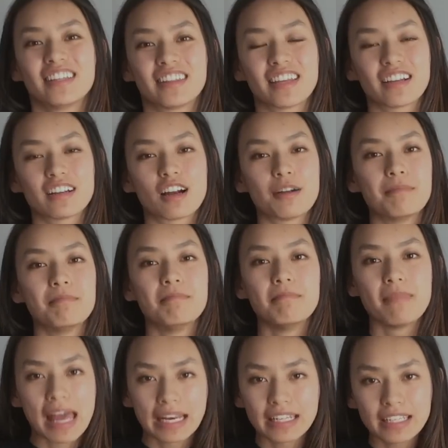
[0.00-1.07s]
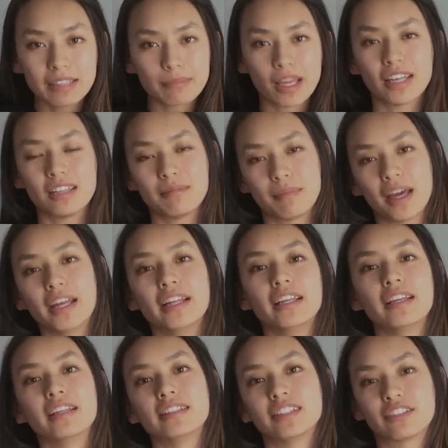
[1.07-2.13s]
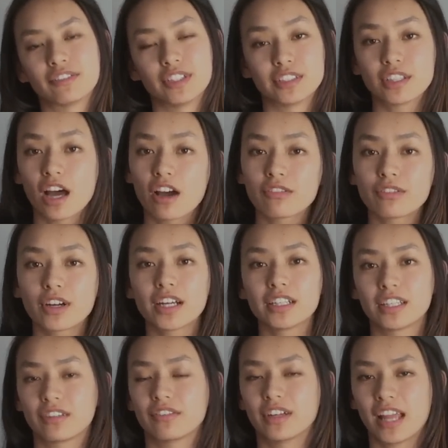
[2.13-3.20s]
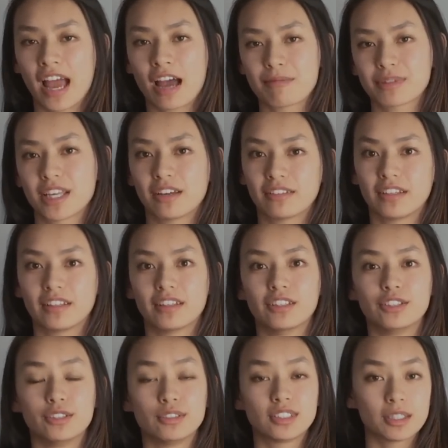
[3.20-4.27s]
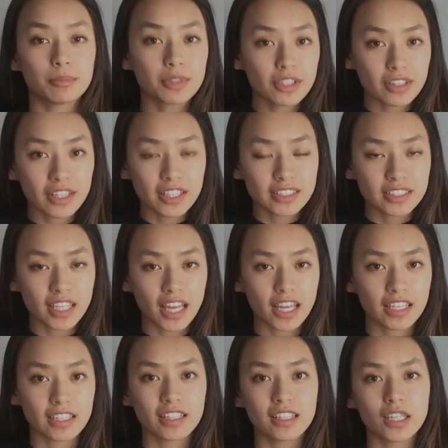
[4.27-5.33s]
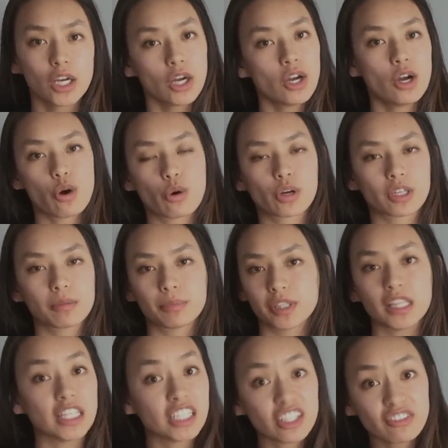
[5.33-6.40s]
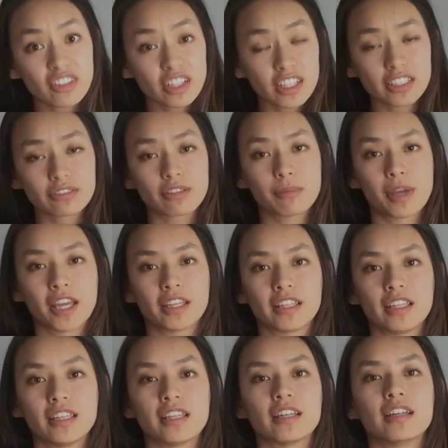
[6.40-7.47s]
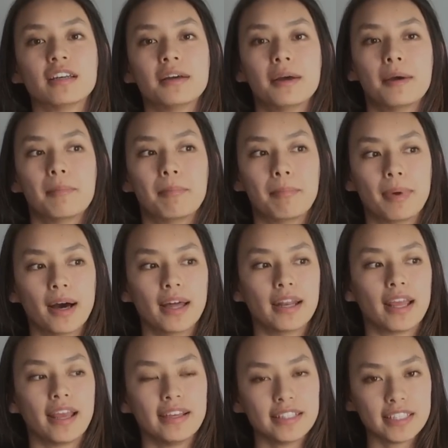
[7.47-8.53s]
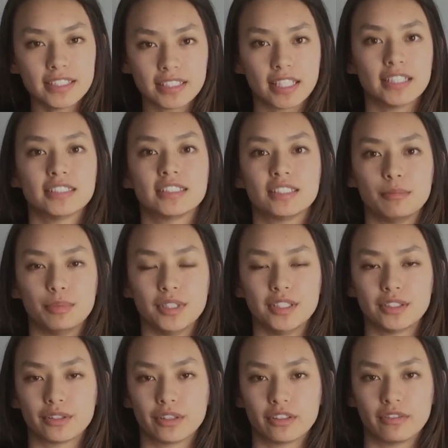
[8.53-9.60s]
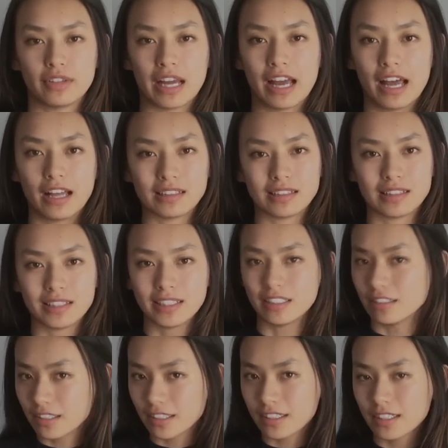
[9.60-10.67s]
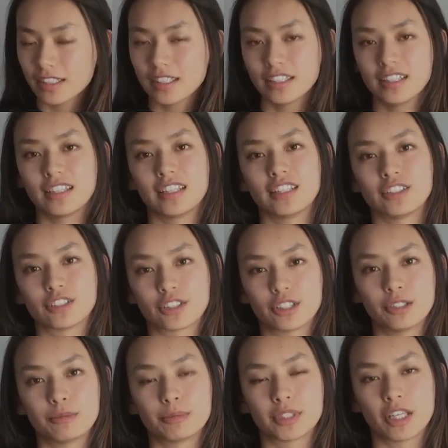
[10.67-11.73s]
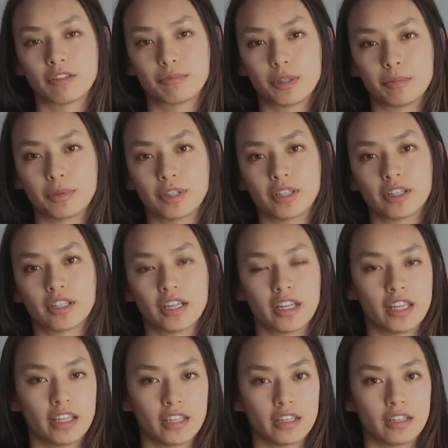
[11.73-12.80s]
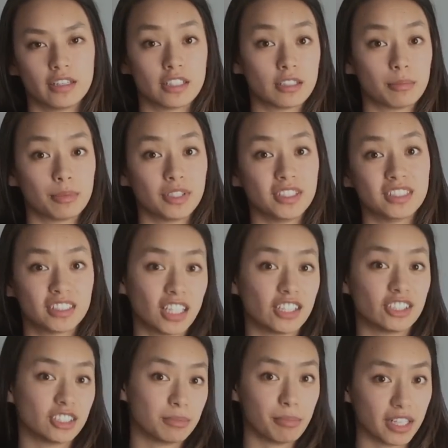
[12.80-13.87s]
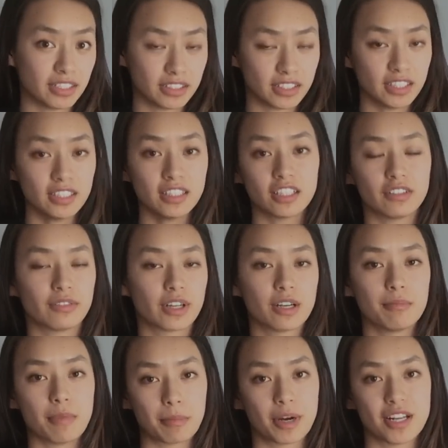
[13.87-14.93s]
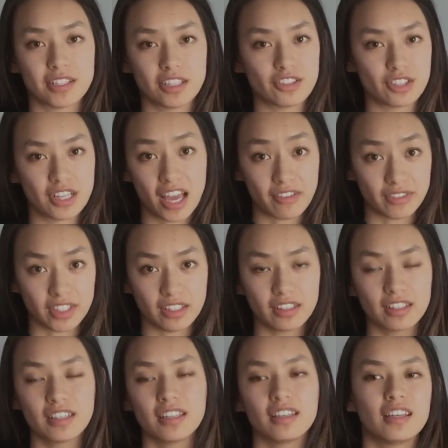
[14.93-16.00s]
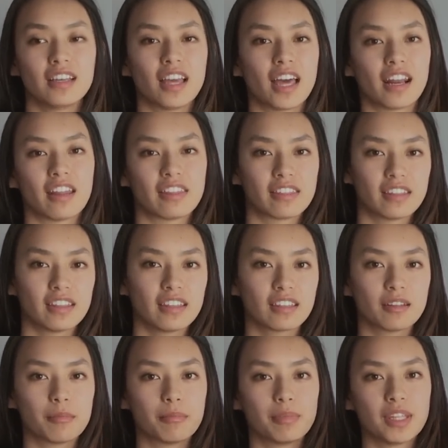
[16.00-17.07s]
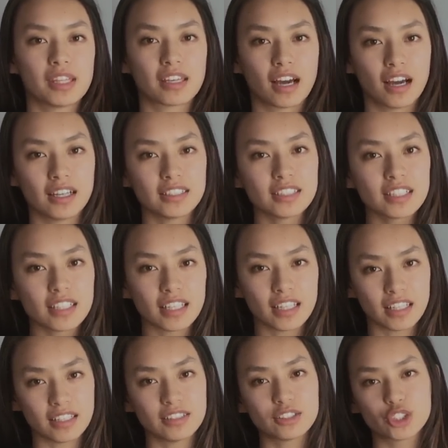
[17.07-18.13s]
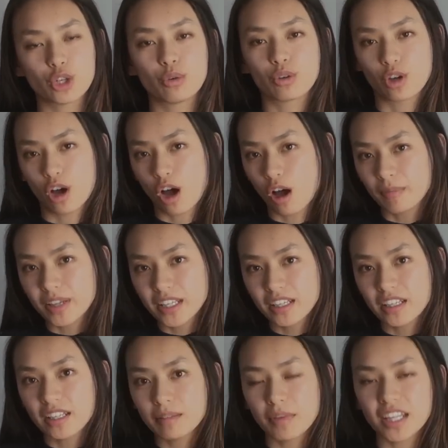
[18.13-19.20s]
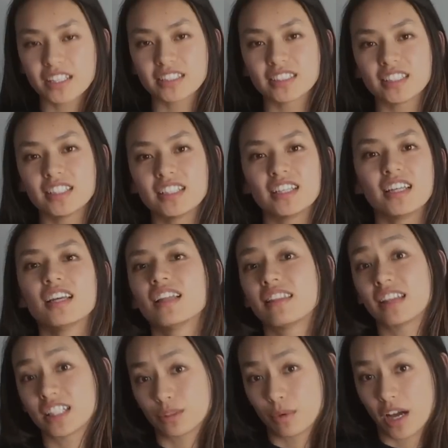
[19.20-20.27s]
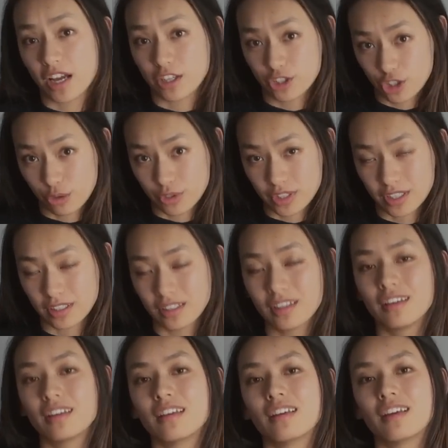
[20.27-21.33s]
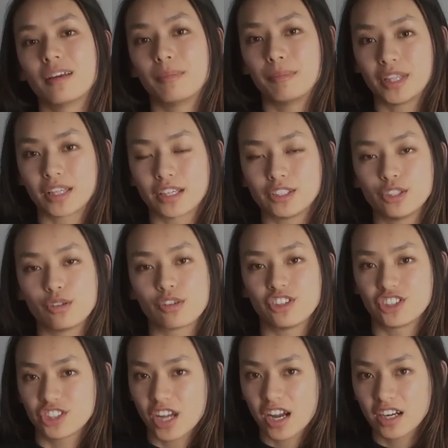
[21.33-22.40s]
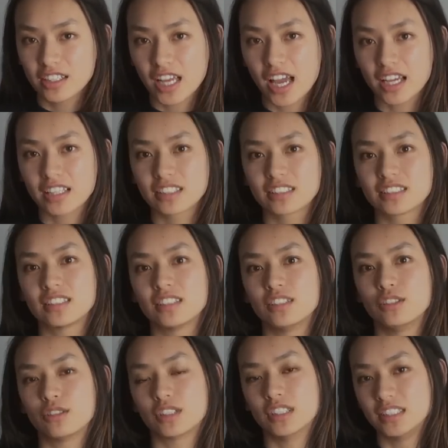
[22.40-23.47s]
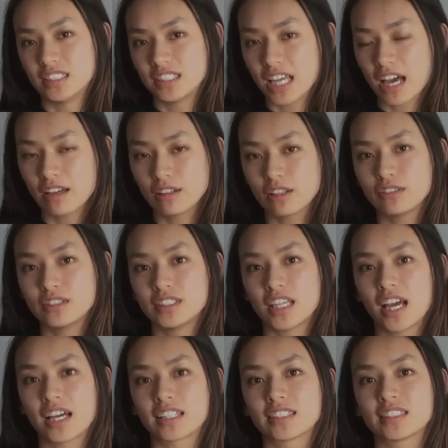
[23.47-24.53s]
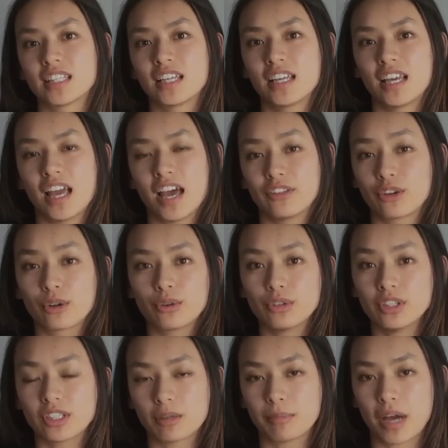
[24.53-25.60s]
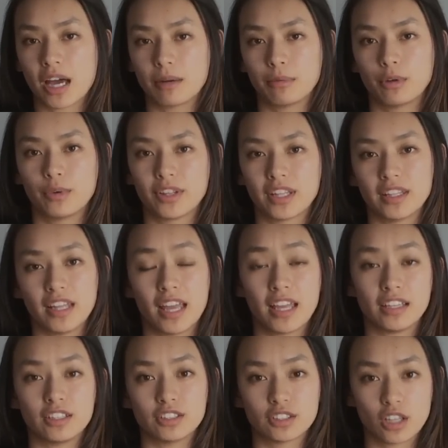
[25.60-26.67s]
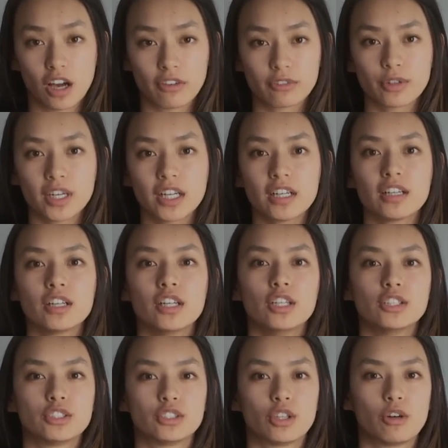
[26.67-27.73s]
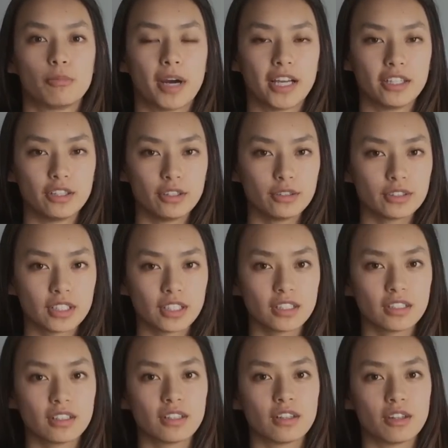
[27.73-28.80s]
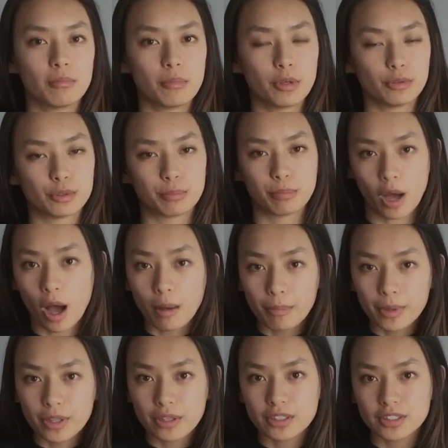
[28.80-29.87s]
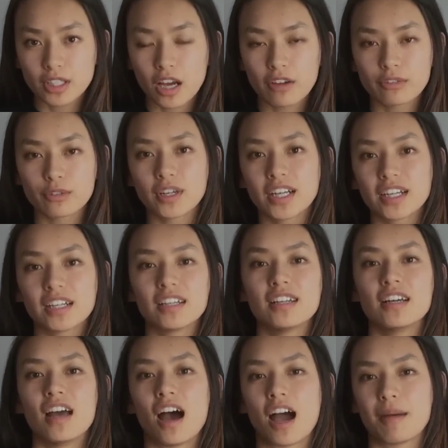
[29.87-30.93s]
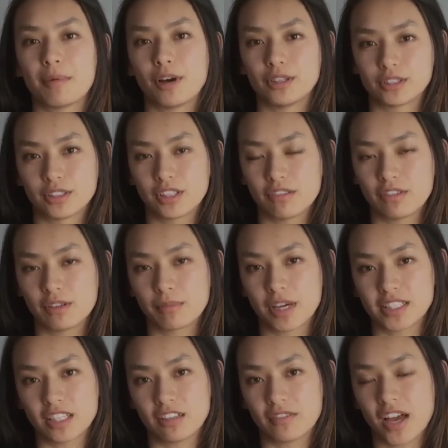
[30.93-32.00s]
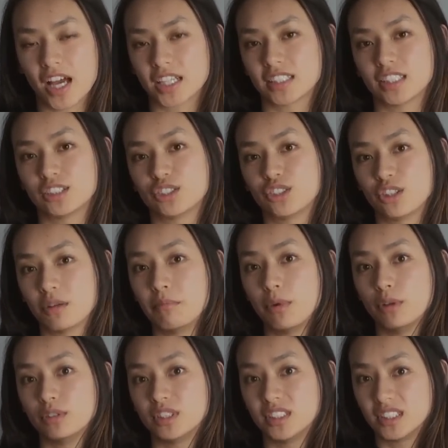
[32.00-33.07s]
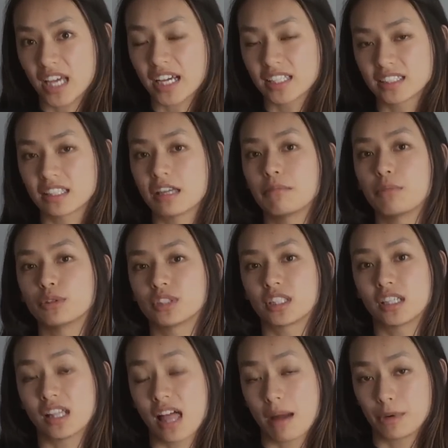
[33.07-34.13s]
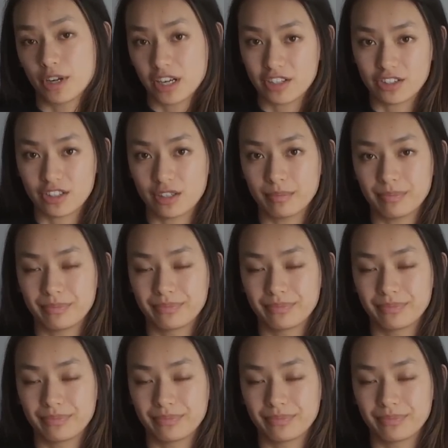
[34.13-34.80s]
There are many different software, different apps out there that do similar things to Anki or completely different things from Anki, but Anki tends to be sort of a leader in terms of people that are in disciplines such as medicine that are very memorization heavy. And I think because it is so common in medicine, that's why I chose it. Because you can share decks, you can download decks, and they're only compatible within the Anki software. So by using the most popular software, I'm also giving myself access to the most decks and most collaboration.